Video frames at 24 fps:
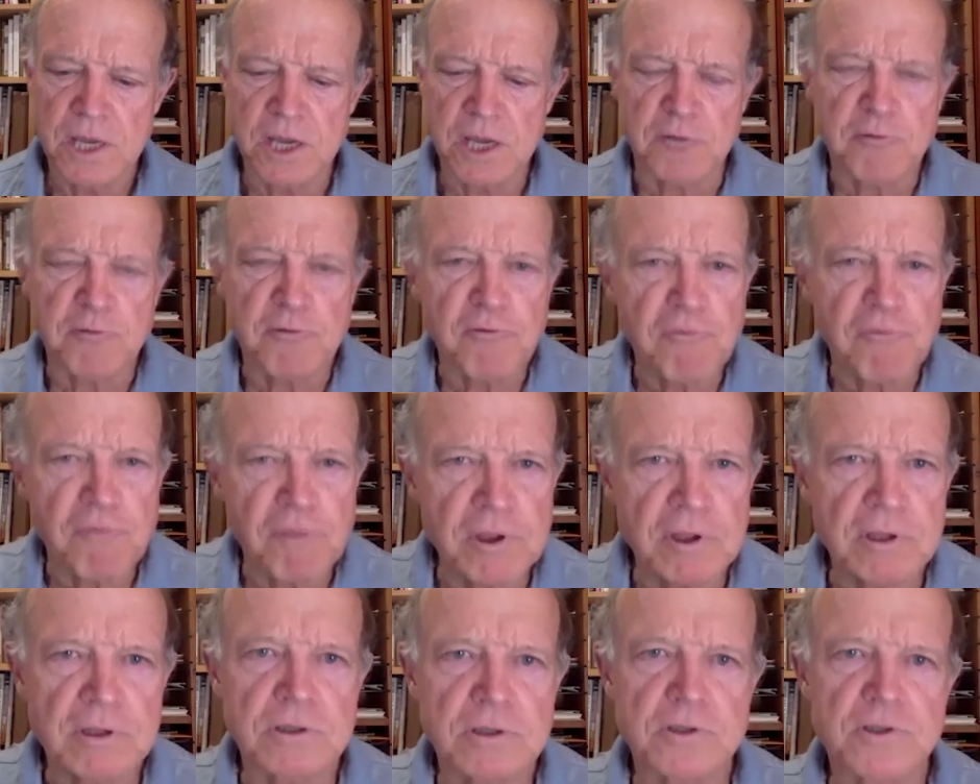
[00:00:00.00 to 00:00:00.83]

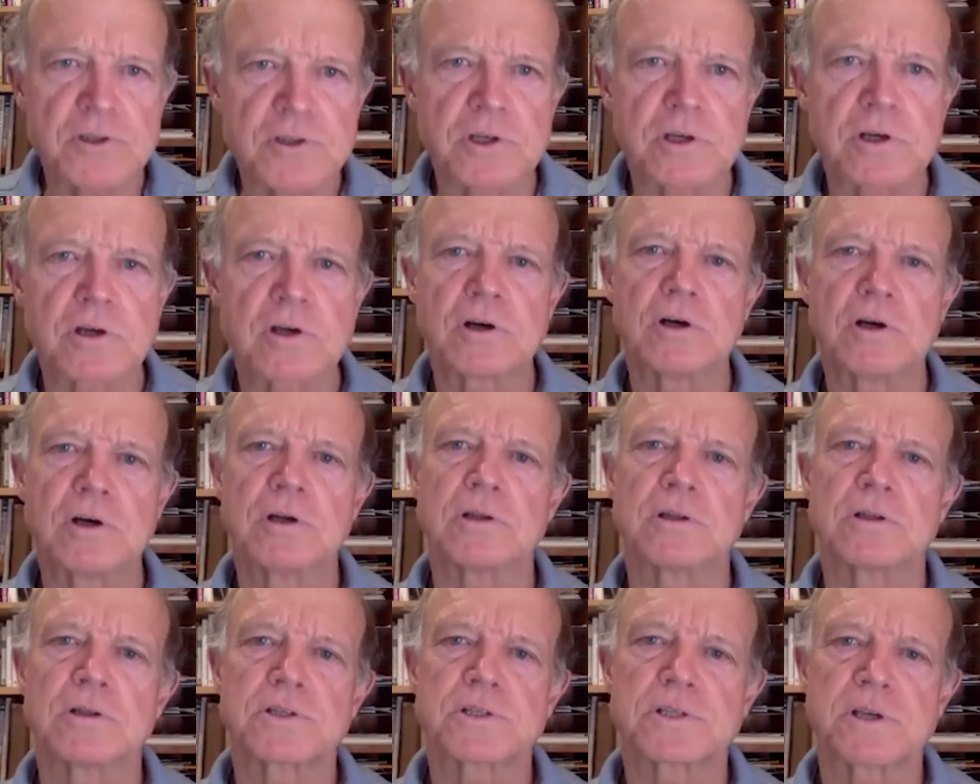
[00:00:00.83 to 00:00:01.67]
feels the
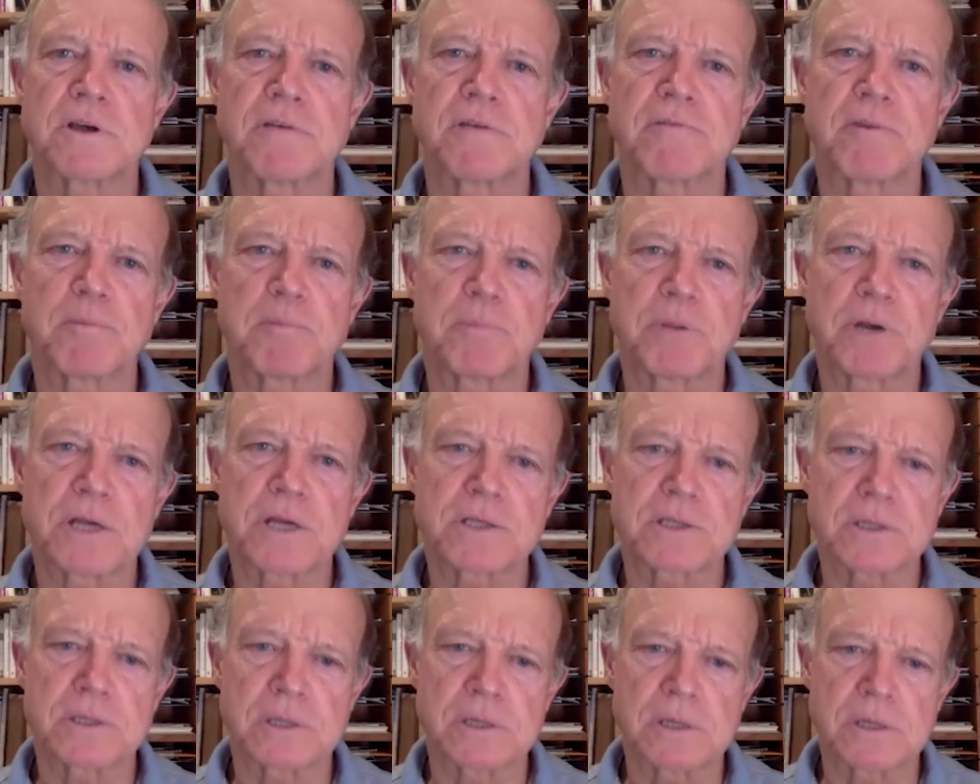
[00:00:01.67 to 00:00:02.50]
currents of the
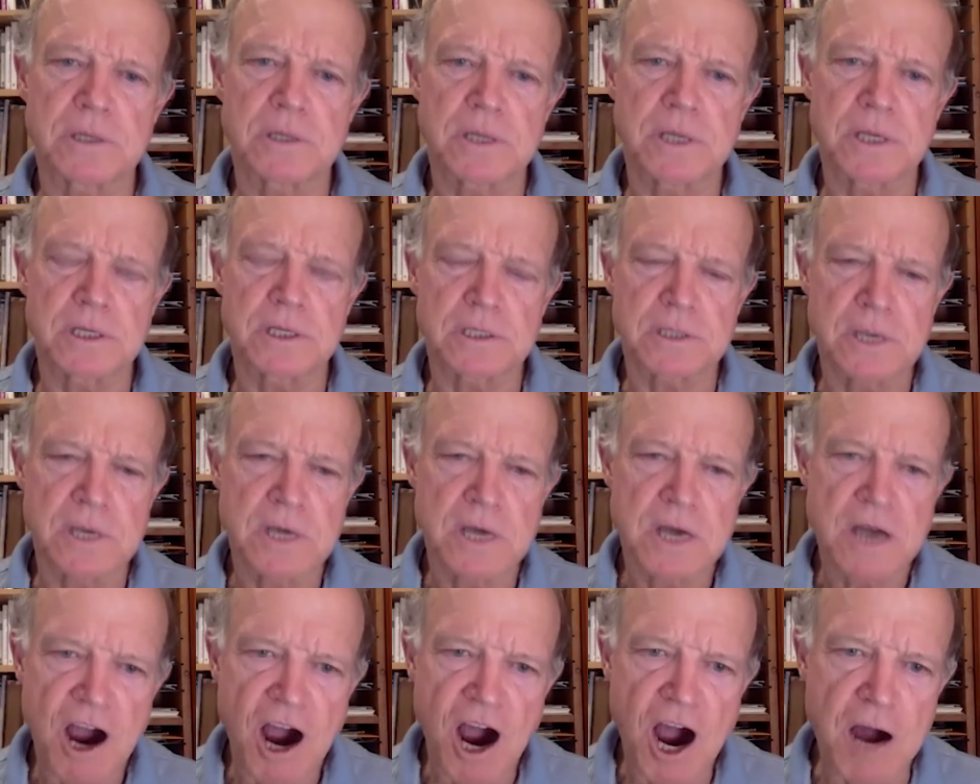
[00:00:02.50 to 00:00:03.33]
present. It
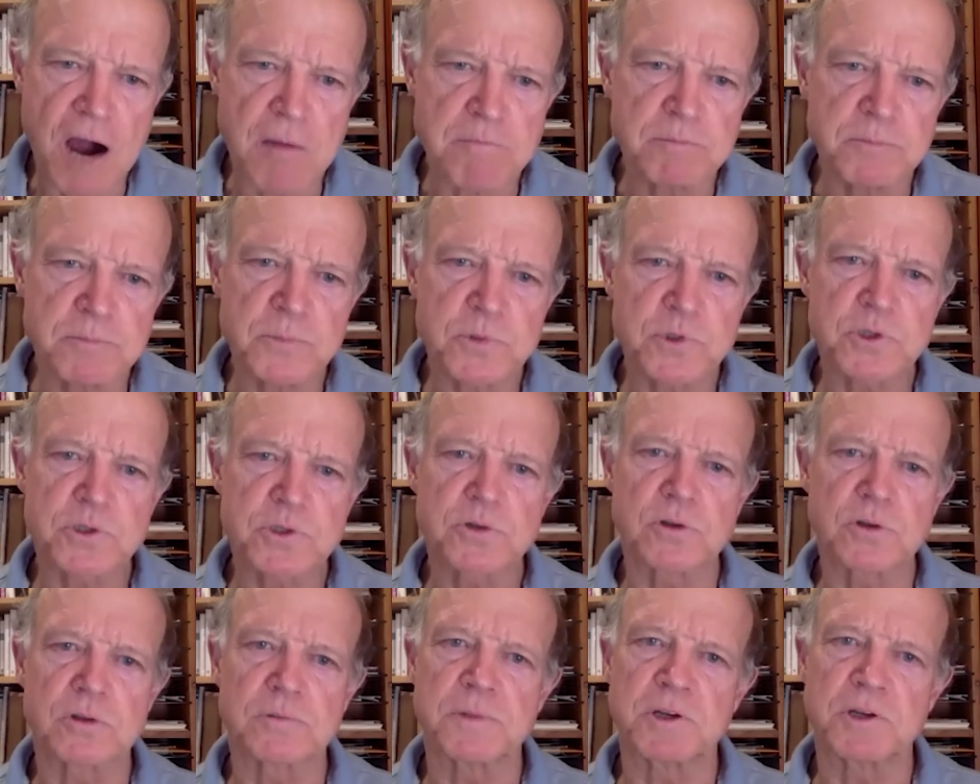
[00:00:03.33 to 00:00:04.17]
hums
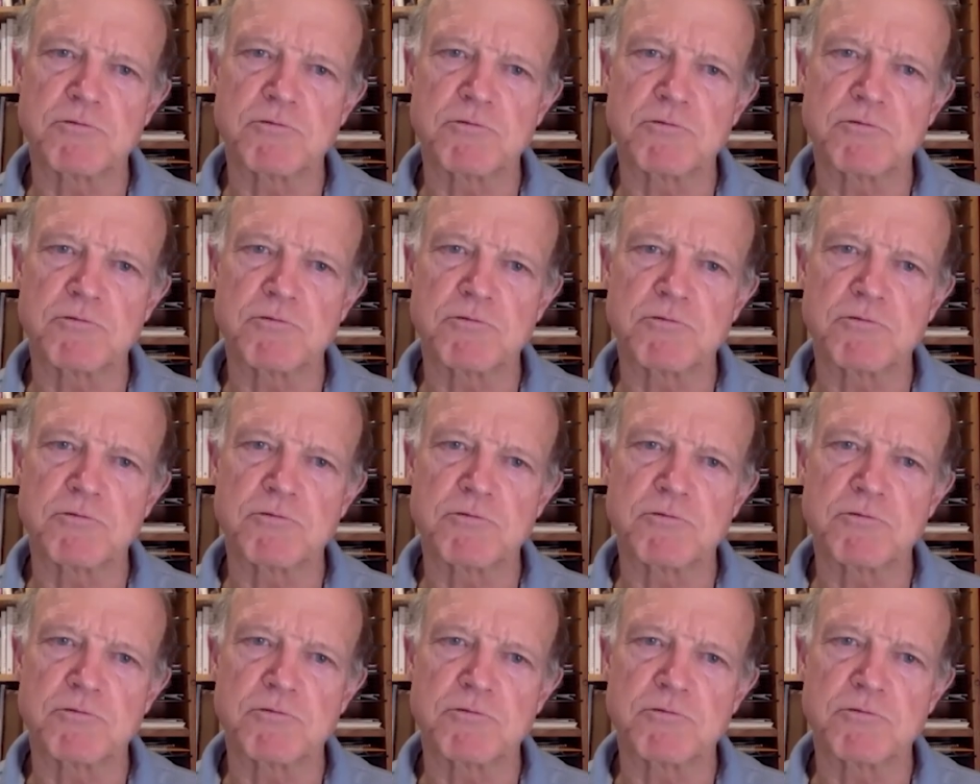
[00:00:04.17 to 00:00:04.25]
to them. It